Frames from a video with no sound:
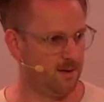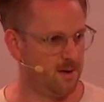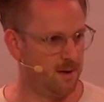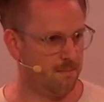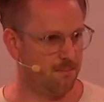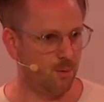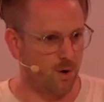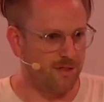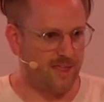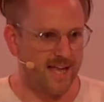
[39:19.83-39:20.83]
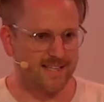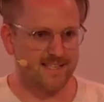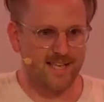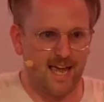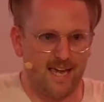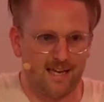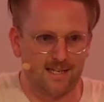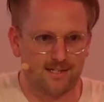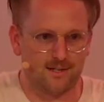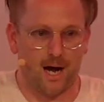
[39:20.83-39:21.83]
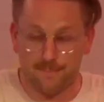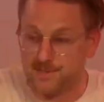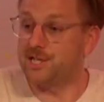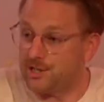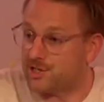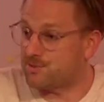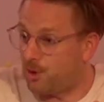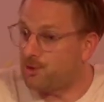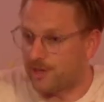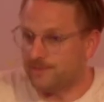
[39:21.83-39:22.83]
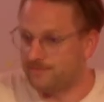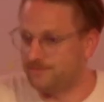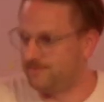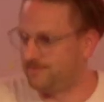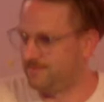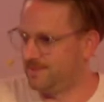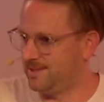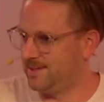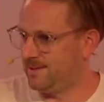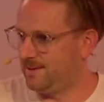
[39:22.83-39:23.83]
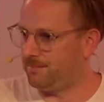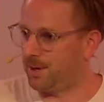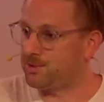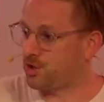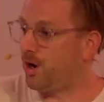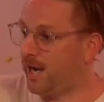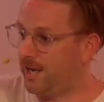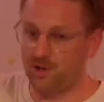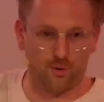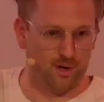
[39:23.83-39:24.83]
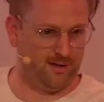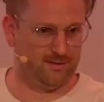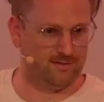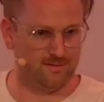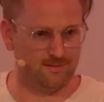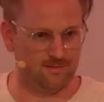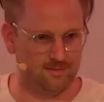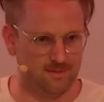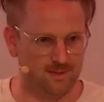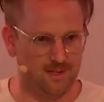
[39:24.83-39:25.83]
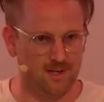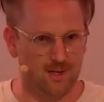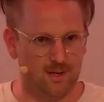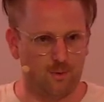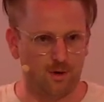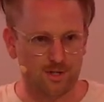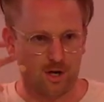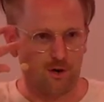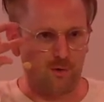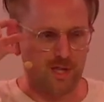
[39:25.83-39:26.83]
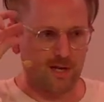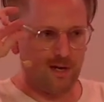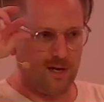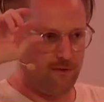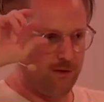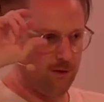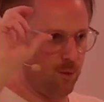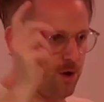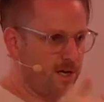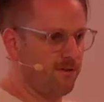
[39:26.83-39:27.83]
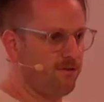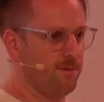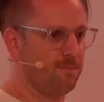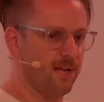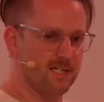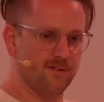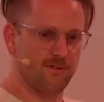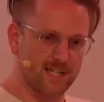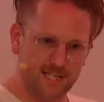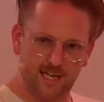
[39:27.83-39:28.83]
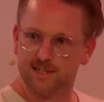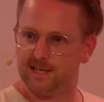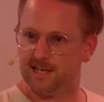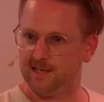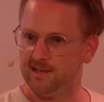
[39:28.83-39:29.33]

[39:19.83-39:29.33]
But what that's saying is, I'm still a smoker, but I'm trying to quit. Whereas if you're working from a place of identity,